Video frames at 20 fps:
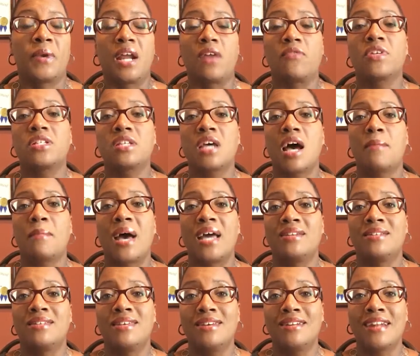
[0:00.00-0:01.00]
every time I
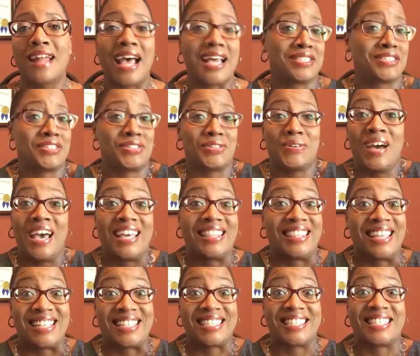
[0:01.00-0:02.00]
did it, I still had
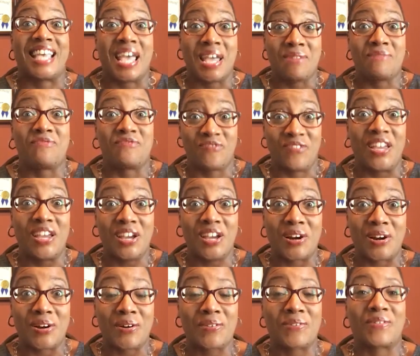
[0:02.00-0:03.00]
that same
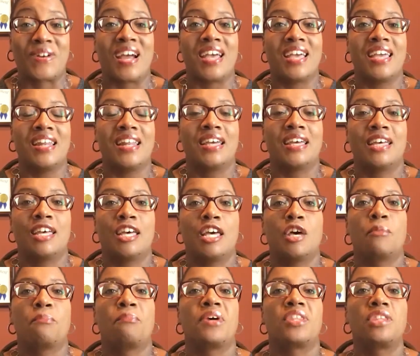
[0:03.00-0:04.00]
fear, right?
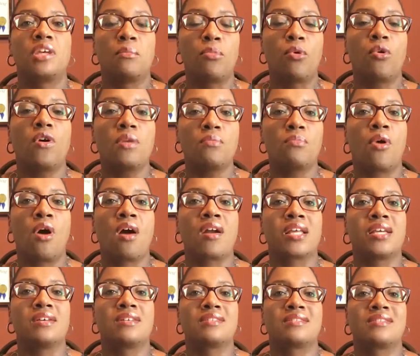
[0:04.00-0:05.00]
But the important part
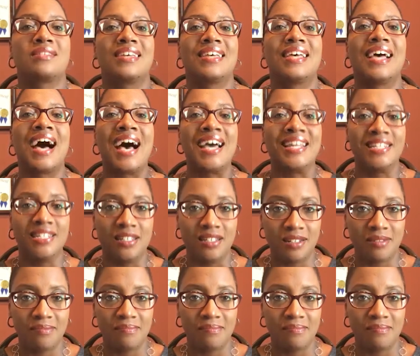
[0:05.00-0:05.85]
is I did.